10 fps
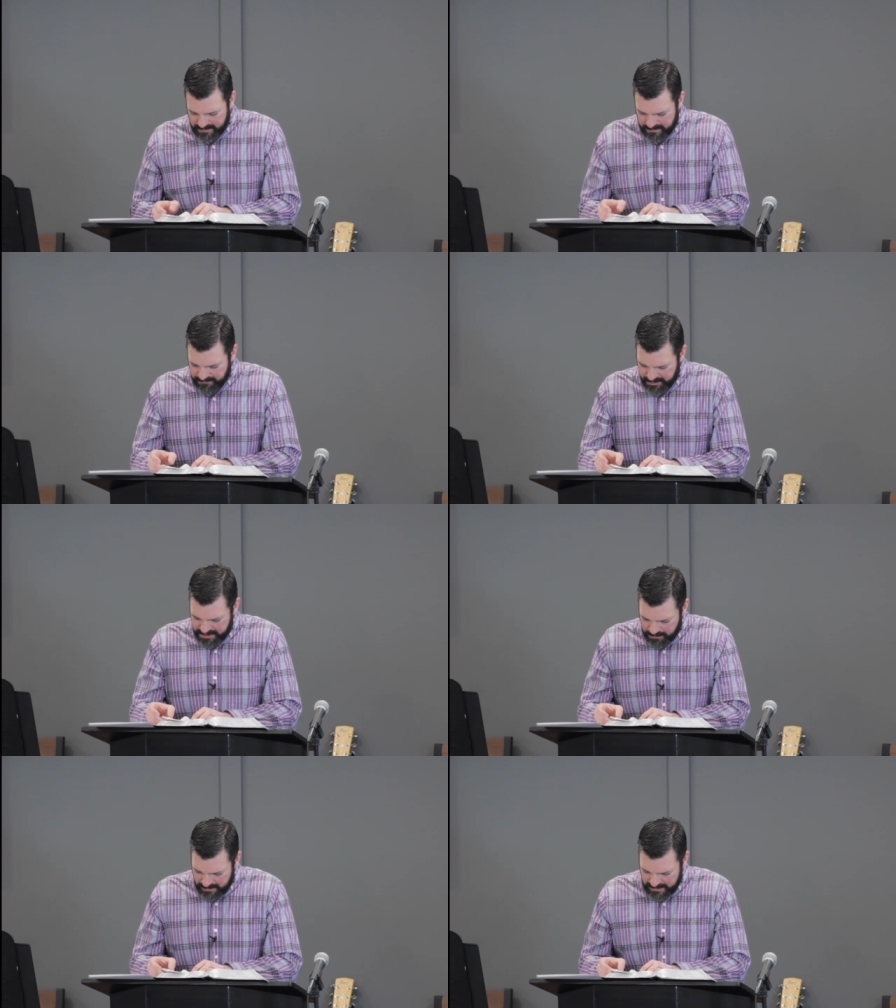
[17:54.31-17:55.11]
verse
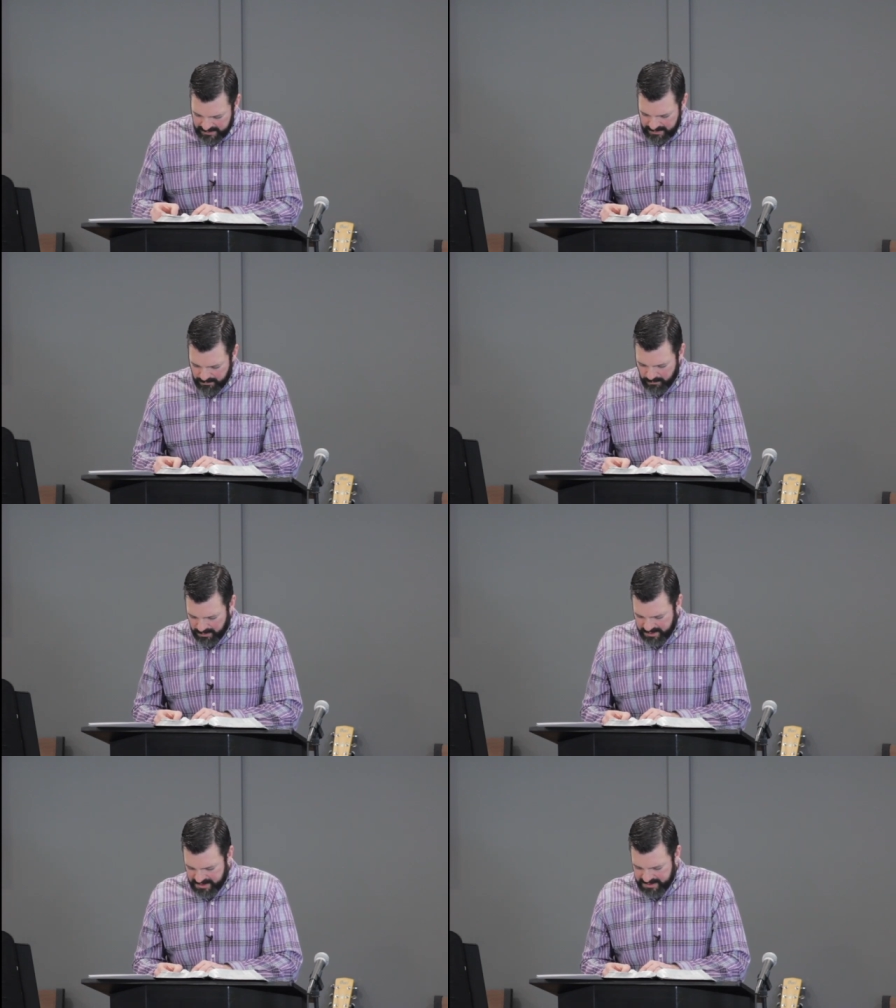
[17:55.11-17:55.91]
20 Then he
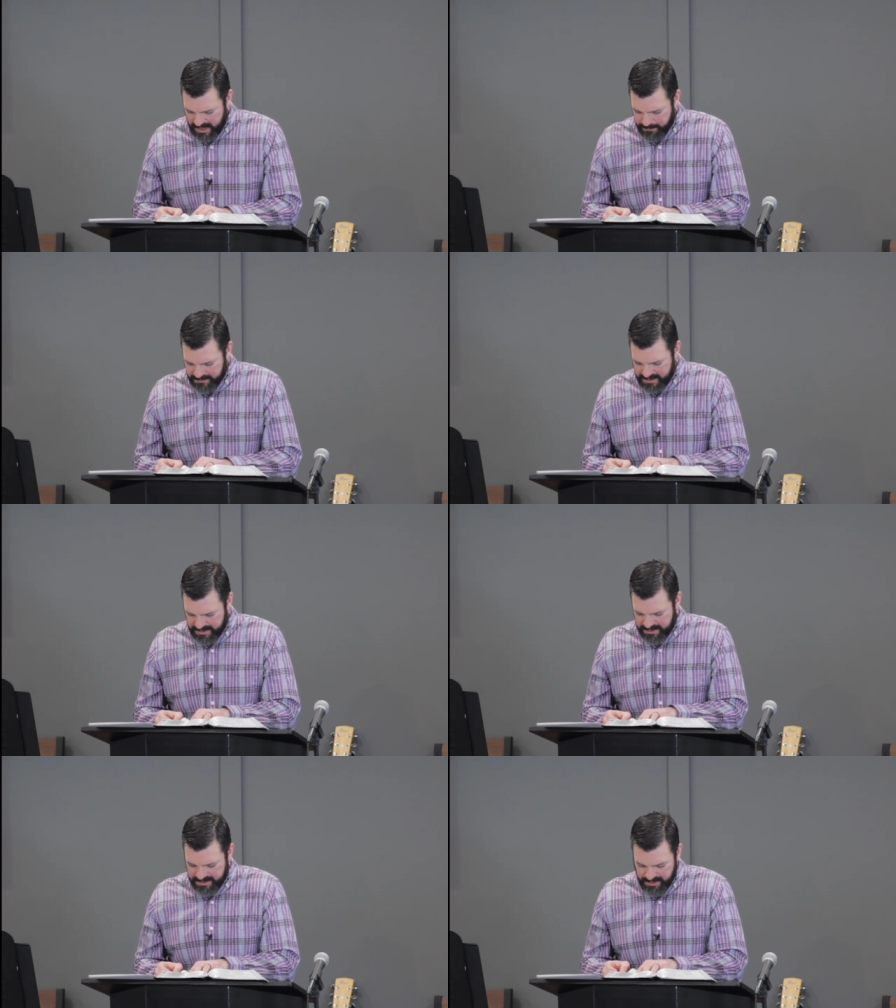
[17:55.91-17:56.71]
warned the disciples that they
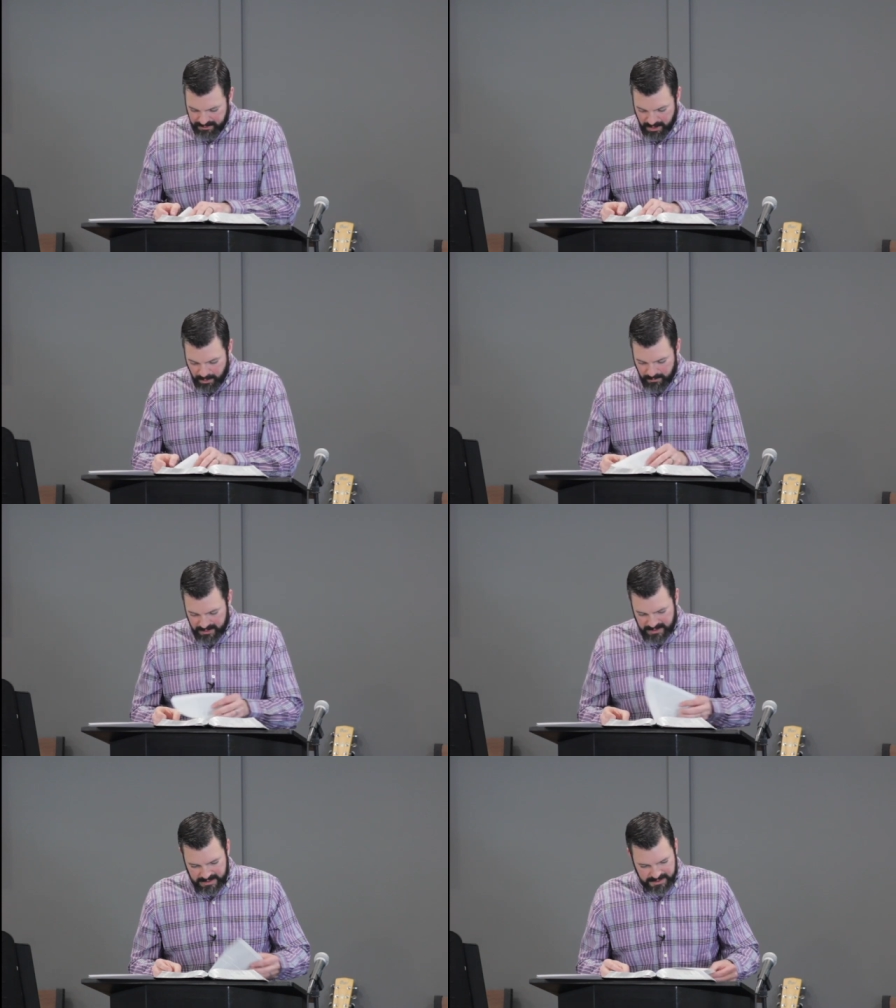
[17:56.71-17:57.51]
should tell no
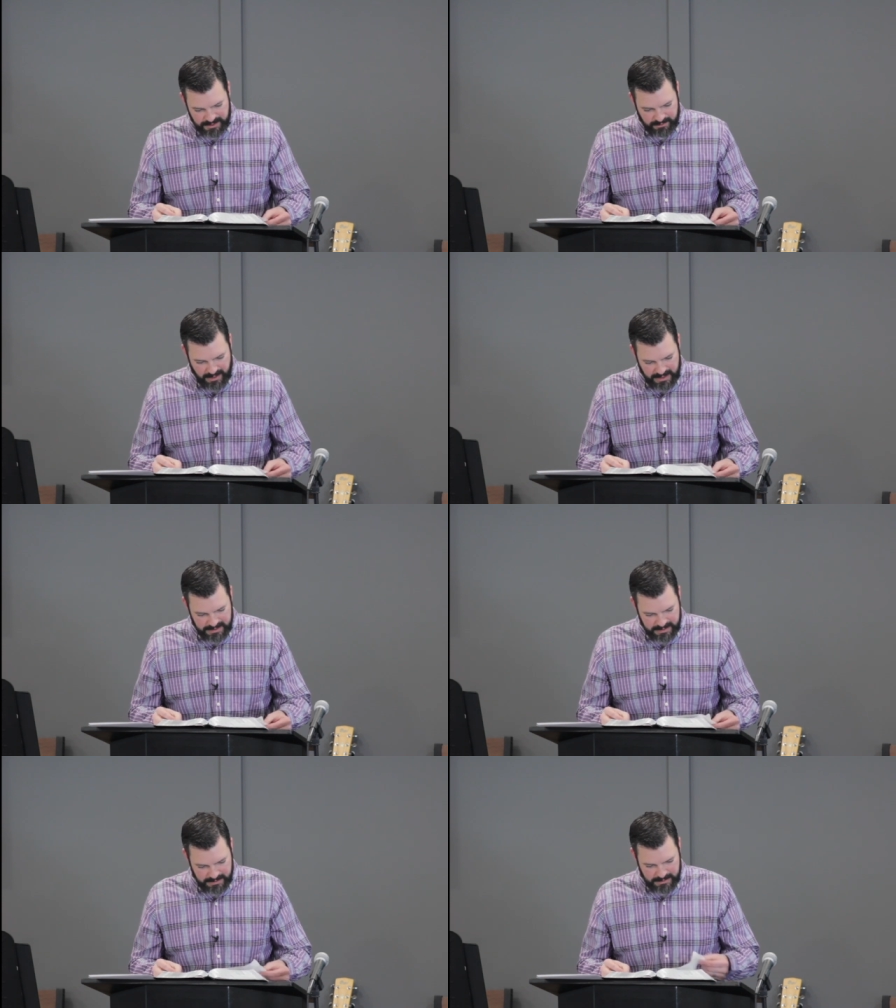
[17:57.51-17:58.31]
one that he is the
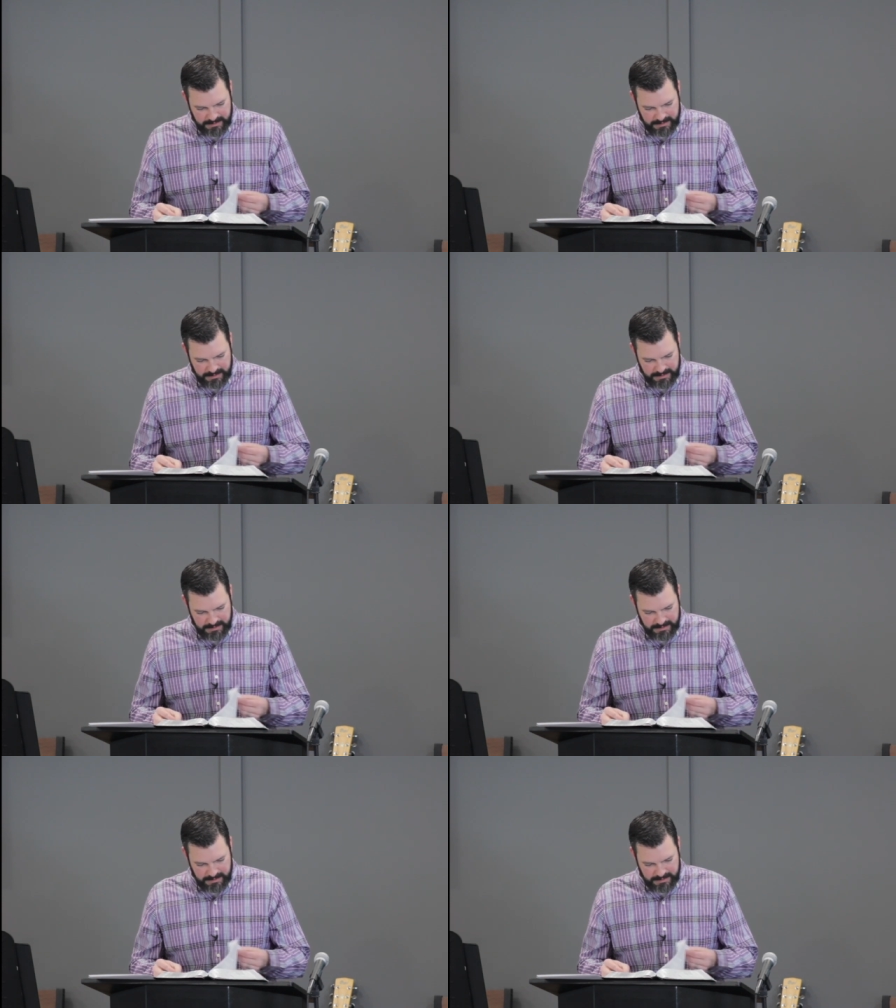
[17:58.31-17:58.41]
Christ.